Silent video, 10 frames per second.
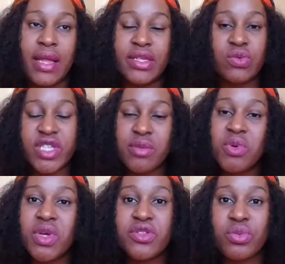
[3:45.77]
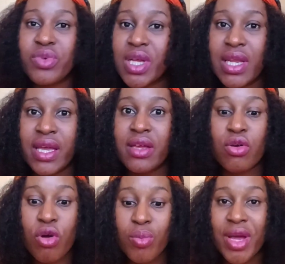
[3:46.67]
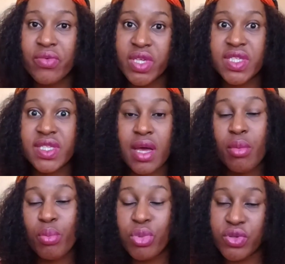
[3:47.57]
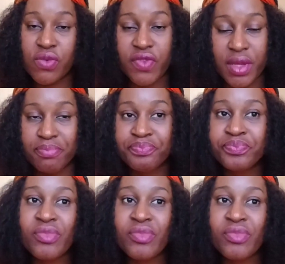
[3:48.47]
and they would tell me when to bring, like, come and register both of them.